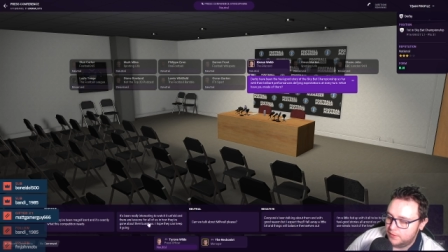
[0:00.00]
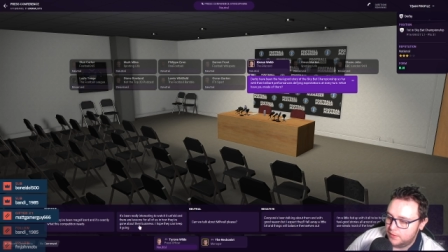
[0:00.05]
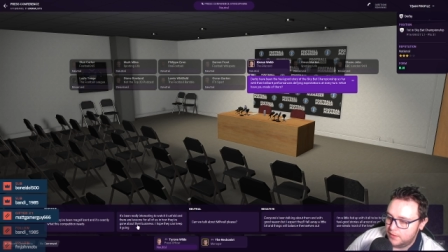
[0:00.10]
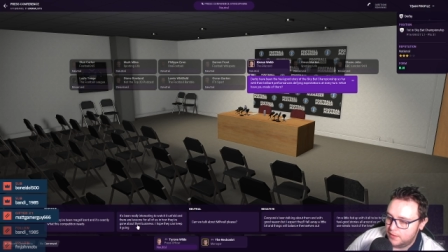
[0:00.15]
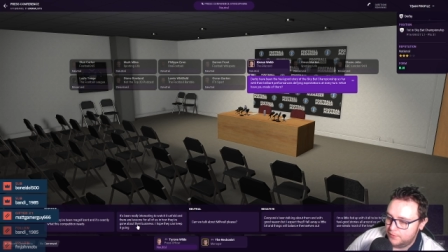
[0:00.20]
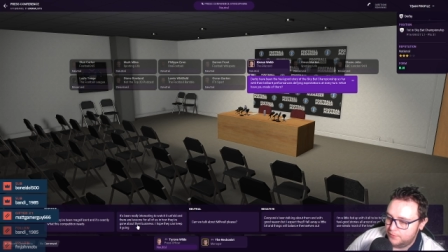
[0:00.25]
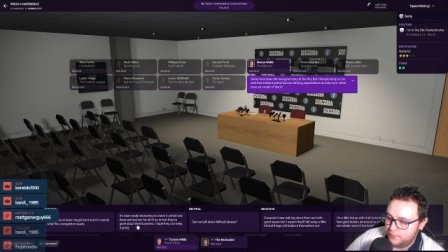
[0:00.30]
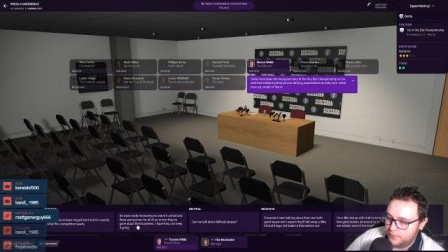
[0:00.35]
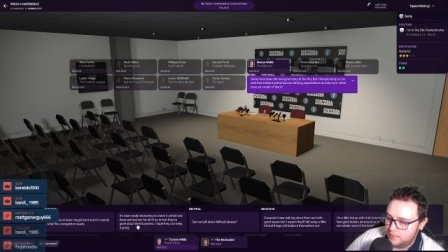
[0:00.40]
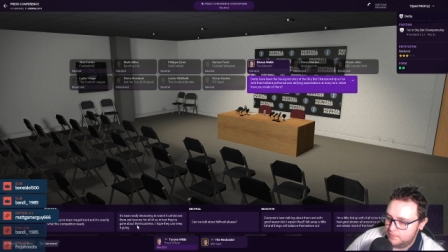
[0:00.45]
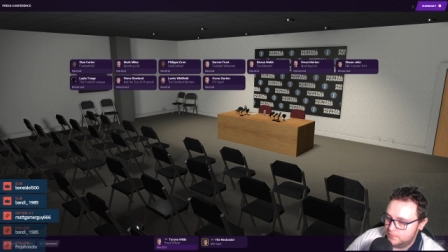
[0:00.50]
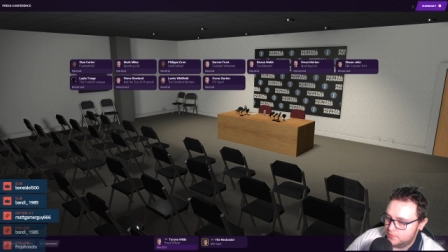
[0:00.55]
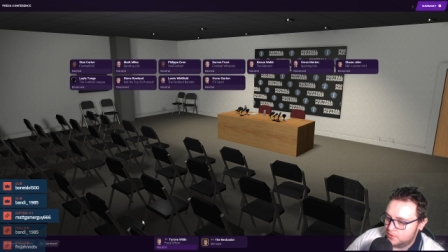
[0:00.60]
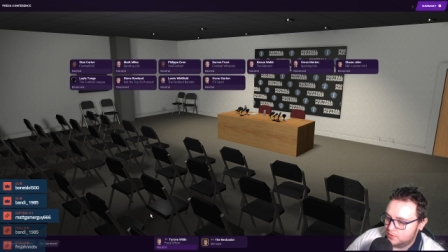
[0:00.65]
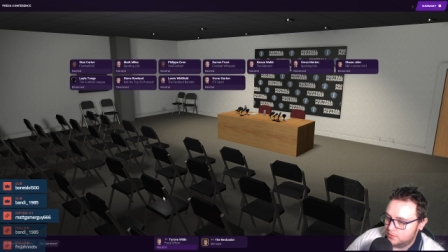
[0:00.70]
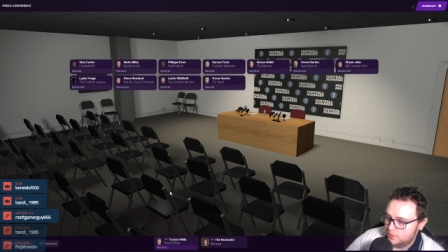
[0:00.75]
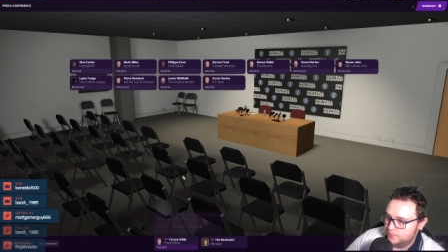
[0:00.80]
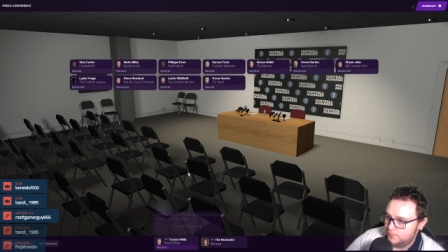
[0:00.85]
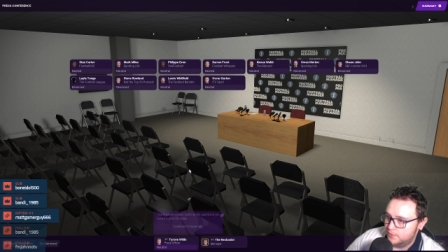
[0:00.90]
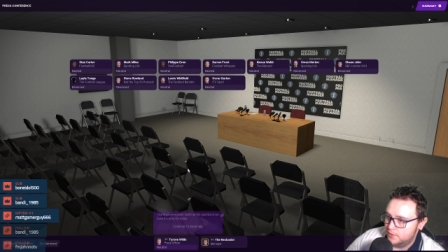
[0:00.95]
in the FM
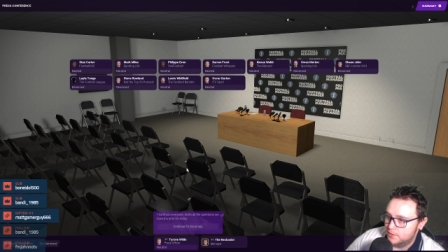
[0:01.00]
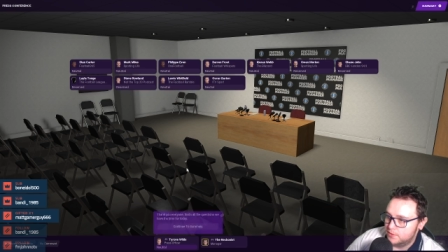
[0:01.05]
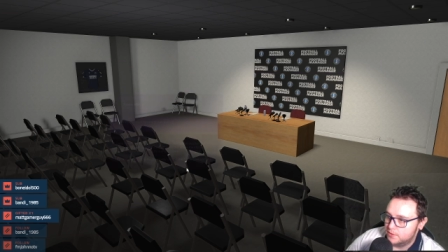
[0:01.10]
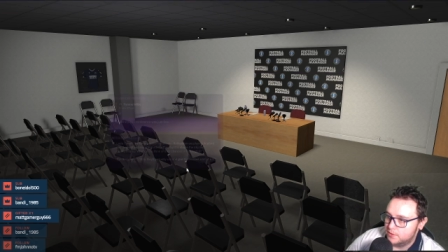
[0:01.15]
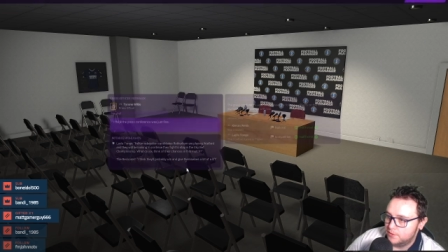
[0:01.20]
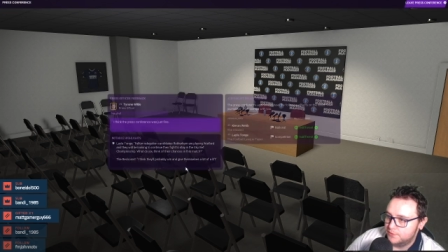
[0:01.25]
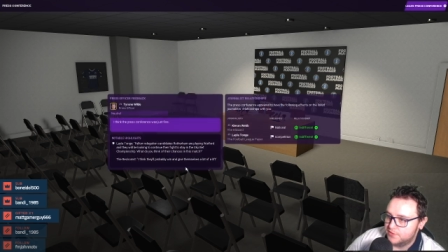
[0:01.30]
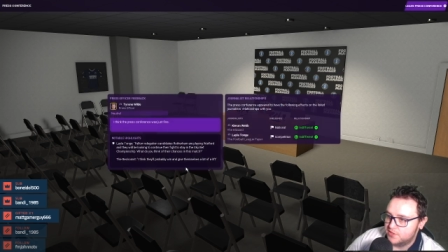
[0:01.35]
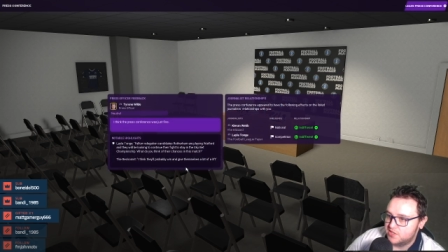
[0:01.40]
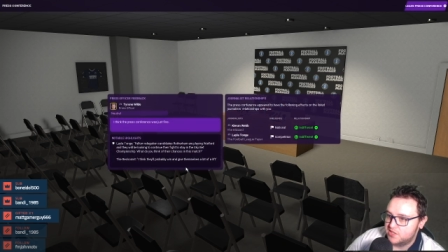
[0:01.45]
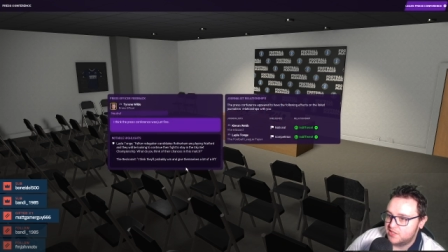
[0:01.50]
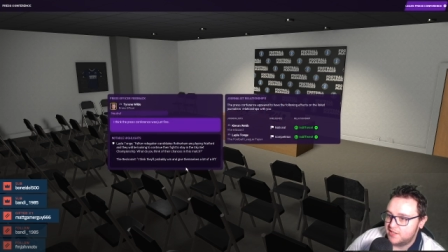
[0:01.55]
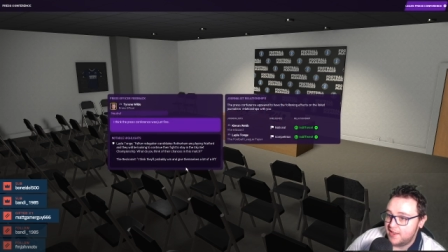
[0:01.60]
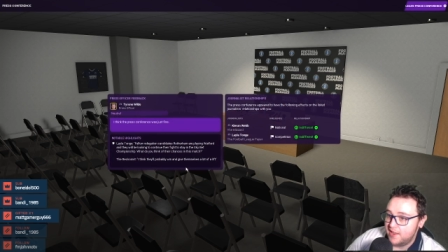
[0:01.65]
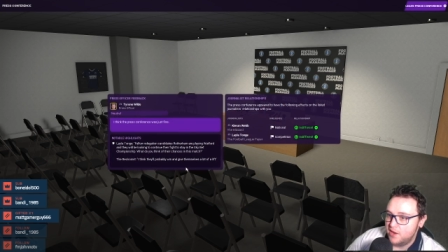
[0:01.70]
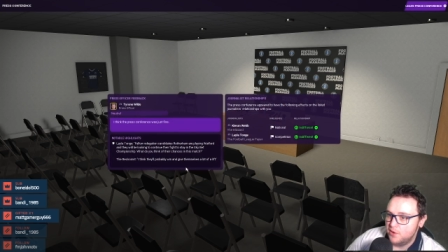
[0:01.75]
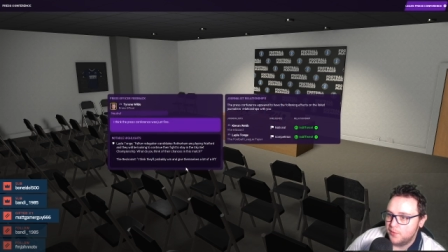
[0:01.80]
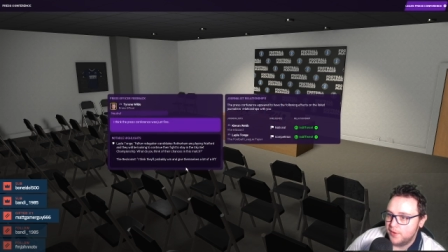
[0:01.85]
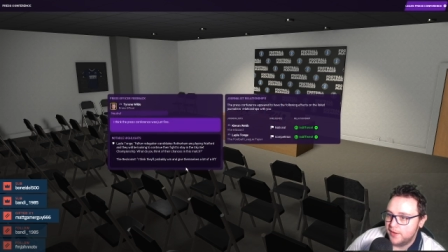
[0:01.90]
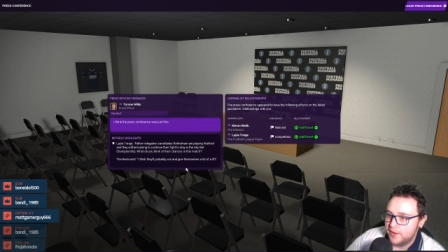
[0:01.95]
stuff and sort of
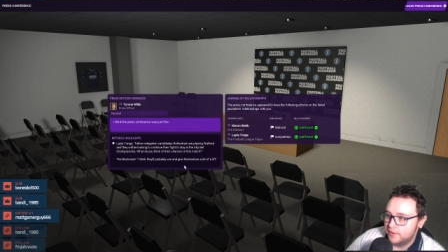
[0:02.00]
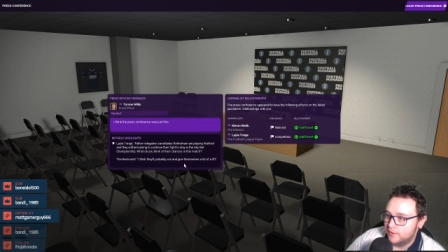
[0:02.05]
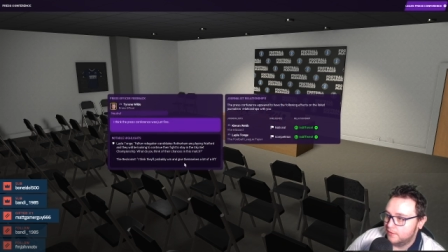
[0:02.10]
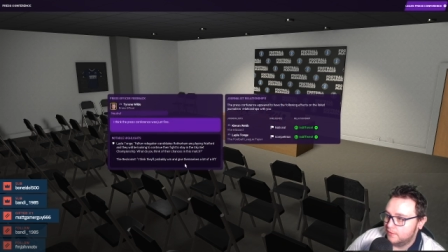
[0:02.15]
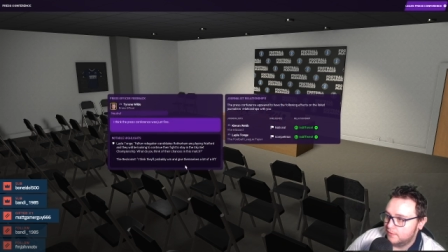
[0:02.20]
steering